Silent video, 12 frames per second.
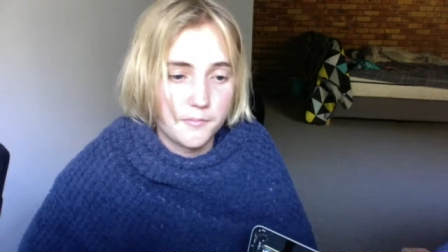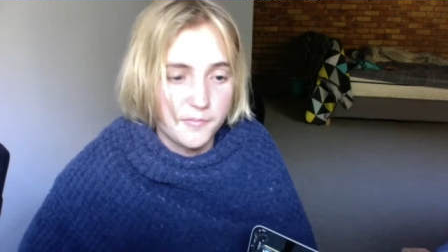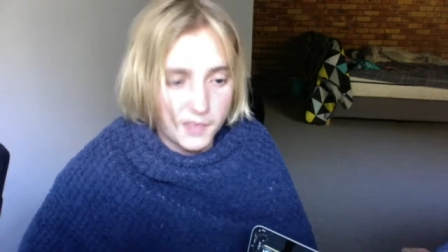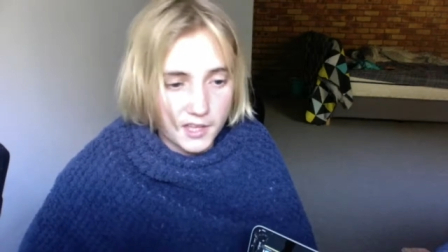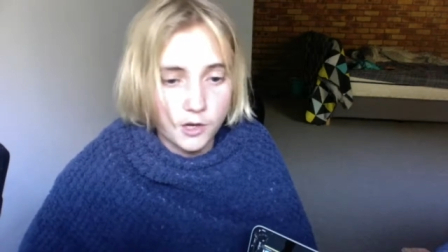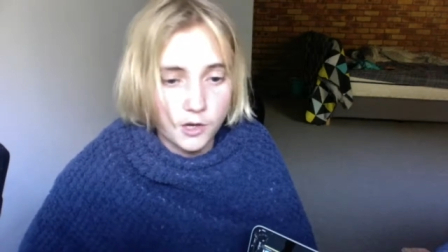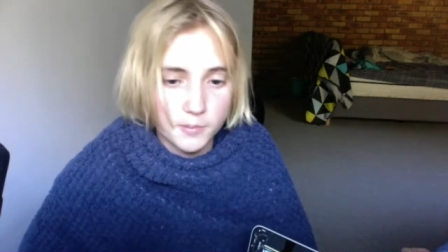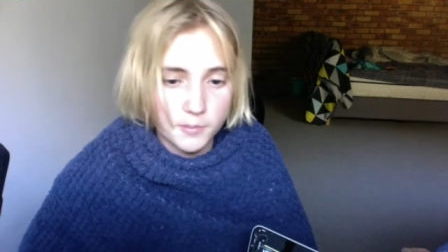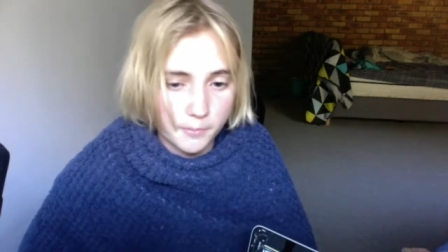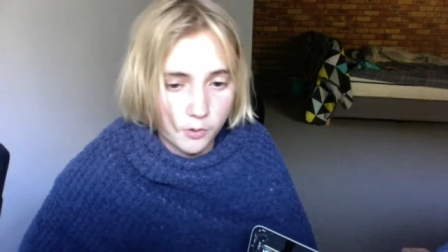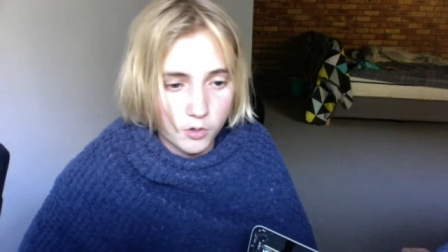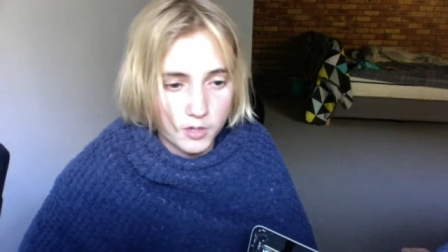and got a bit
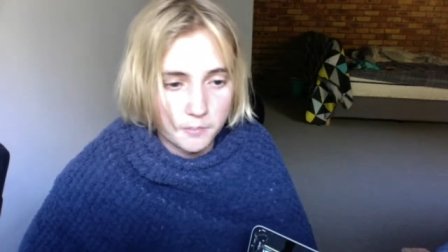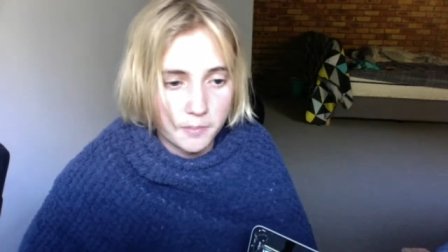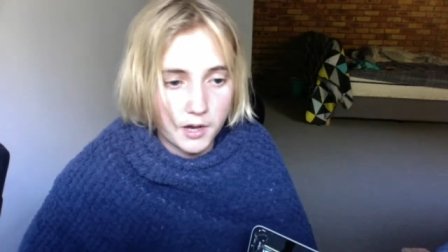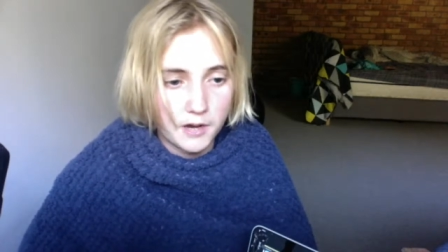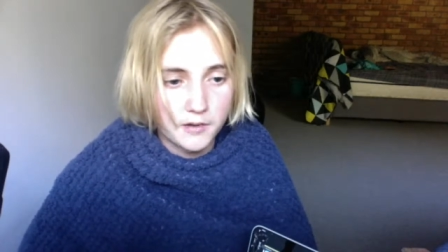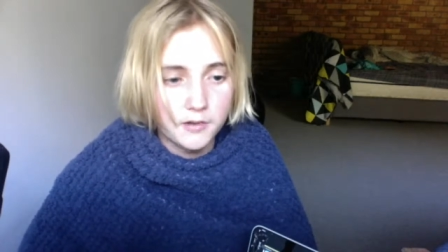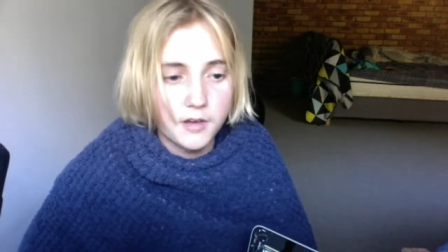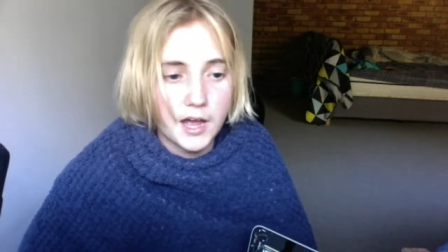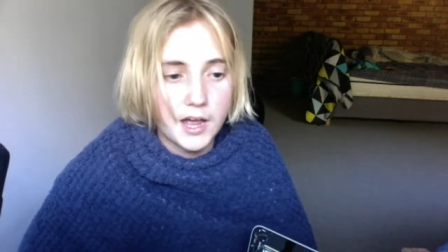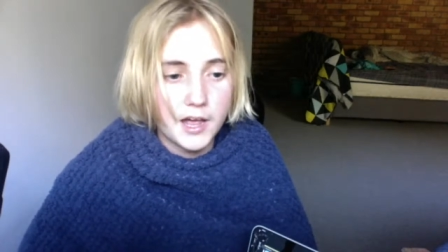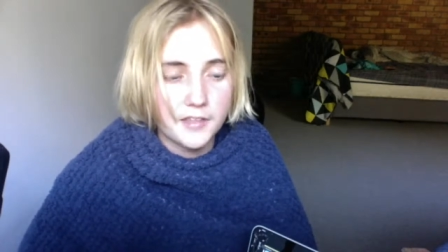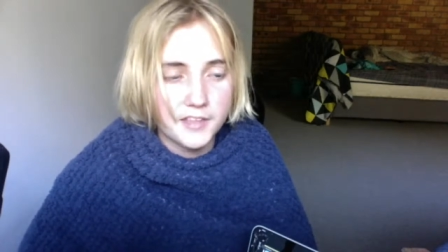boring, but at
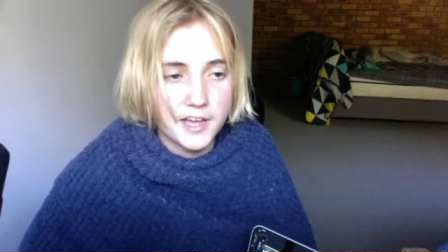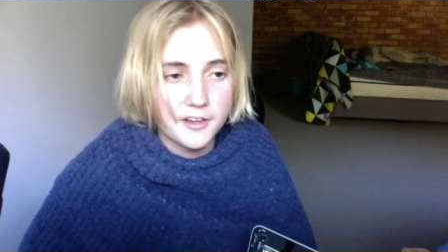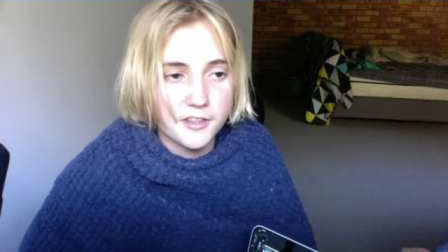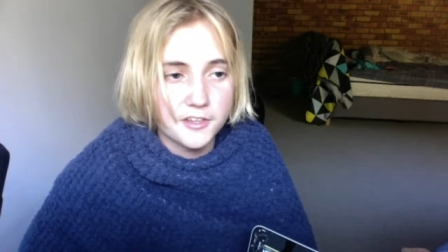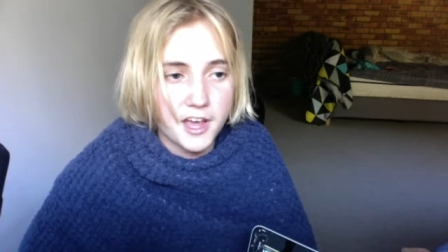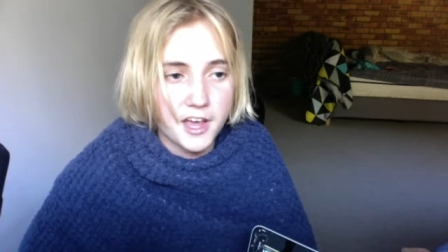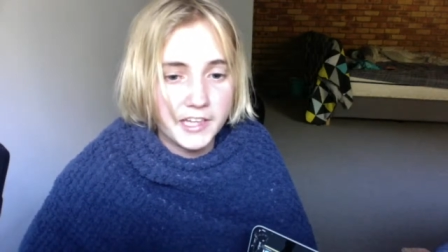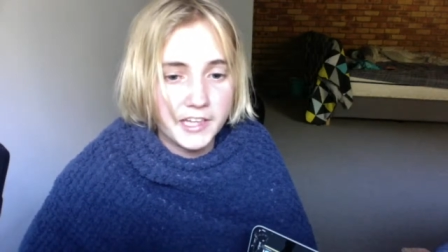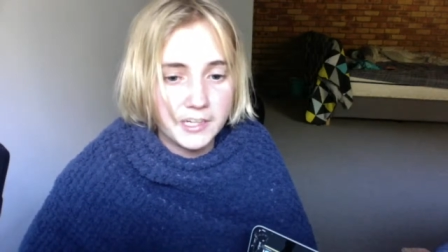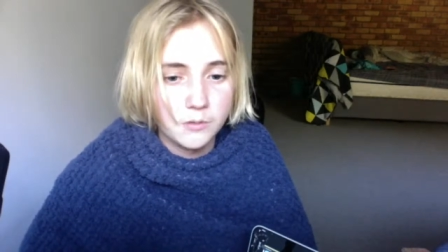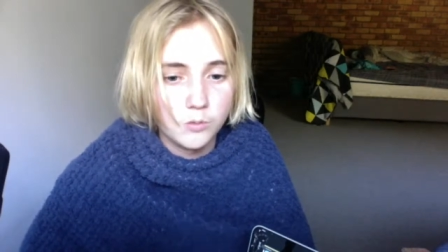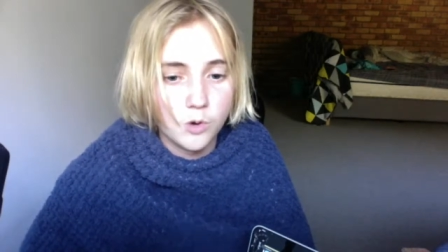the end of the day,
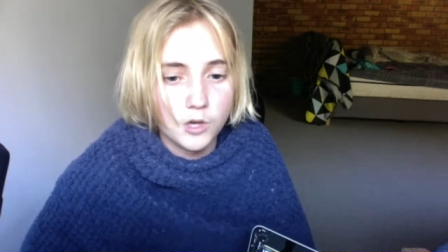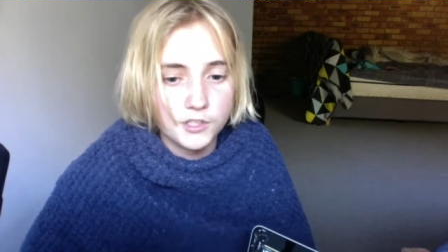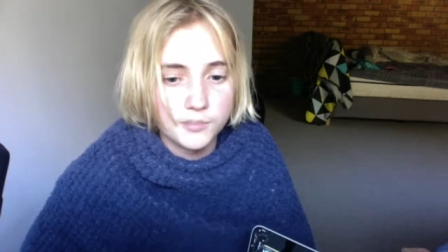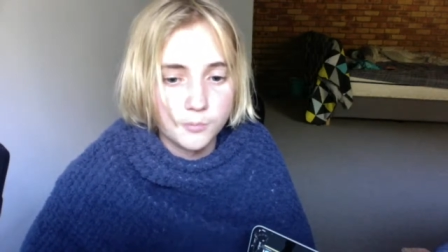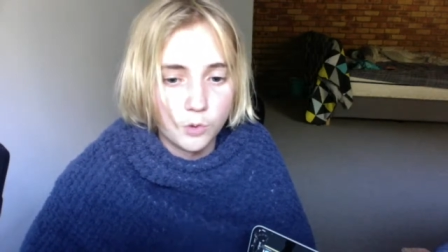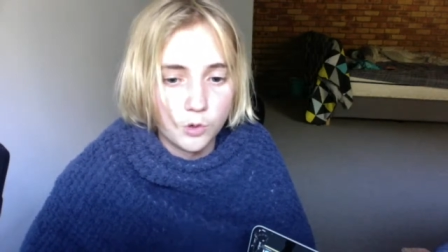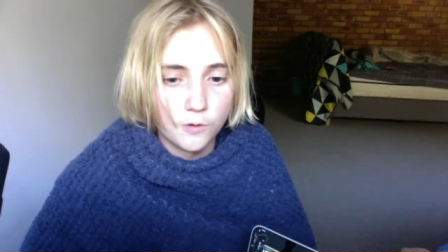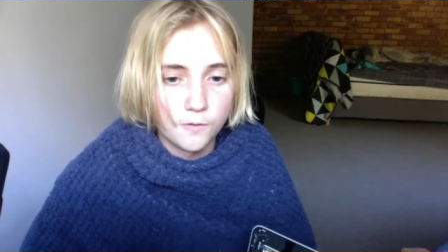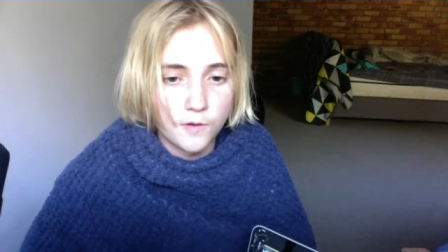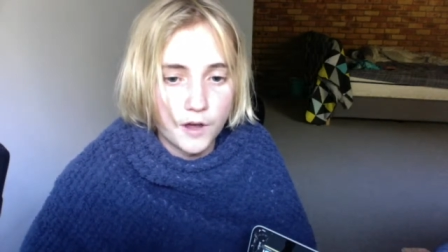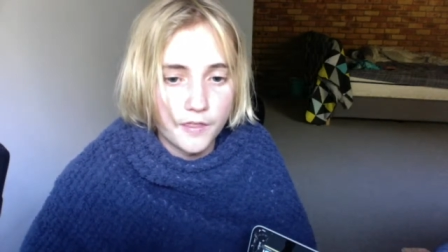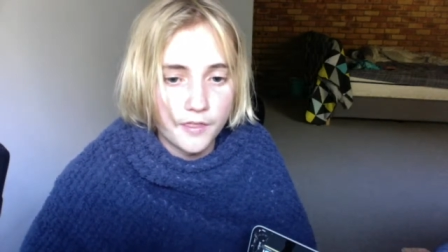it was more
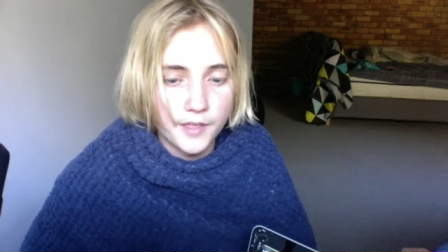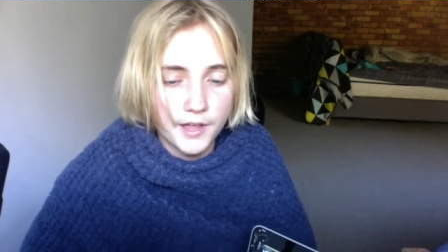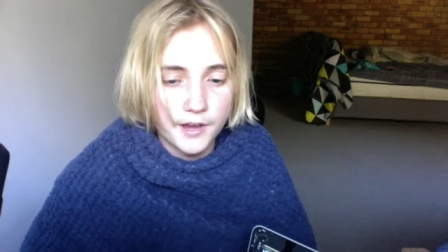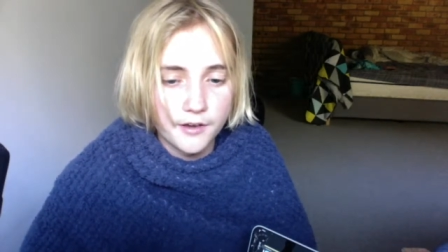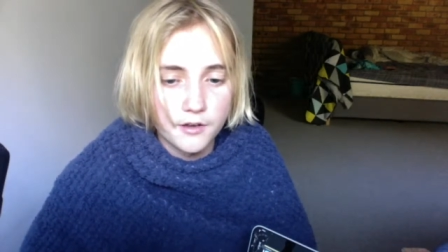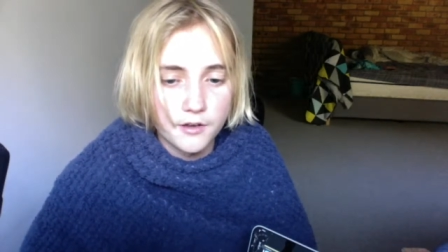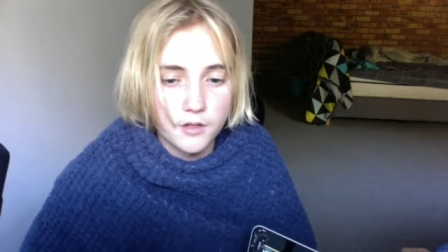fun than